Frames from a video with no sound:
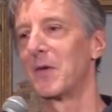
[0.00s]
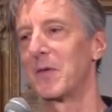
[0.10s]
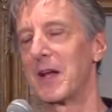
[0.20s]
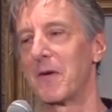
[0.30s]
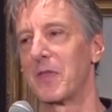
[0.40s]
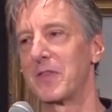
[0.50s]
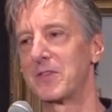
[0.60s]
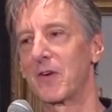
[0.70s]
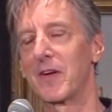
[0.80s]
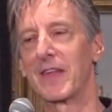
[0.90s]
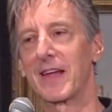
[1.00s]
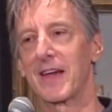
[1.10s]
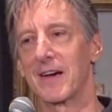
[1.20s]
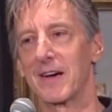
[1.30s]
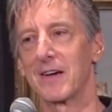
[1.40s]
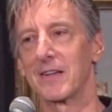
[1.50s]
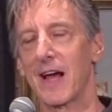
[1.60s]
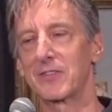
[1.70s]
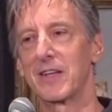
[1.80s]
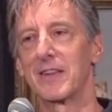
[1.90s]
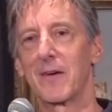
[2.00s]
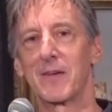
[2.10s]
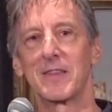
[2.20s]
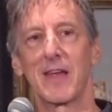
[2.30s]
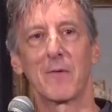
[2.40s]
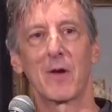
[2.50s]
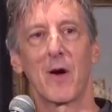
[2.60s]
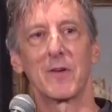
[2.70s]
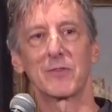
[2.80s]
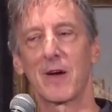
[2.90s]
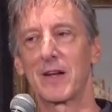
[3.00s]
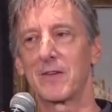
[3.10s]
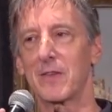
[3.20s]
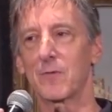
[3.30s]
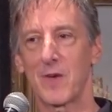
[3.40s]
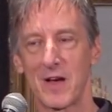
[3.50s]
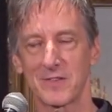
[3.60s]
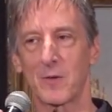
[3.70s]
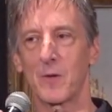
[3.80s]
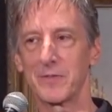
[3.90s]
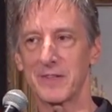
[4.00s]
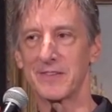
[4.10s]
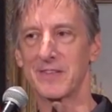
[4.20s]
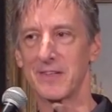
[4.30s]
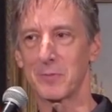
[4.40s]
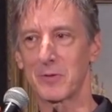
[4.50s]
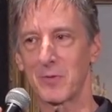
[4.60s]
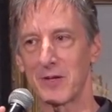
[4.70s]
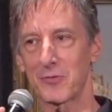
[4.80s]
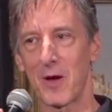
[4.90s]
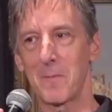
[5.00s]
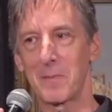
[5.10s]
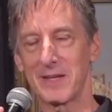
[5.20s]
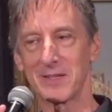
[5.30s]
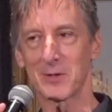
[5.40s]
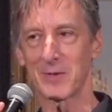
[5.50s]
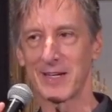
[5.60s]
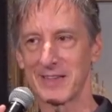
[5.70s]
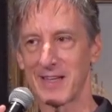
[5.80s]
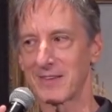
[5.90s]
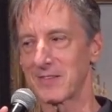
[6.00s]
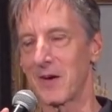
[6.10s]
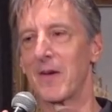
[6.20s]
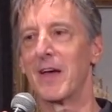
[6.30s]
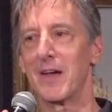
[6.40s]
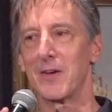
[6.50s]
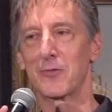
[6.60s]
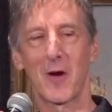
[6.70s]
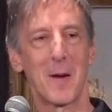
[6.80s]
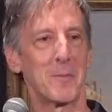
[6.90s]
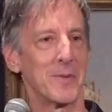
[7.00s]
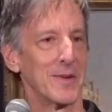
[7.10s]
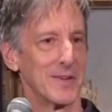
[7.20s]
you know, during the election they would always try to do these false equivalencies between Trump and Hillary, and like, so Trump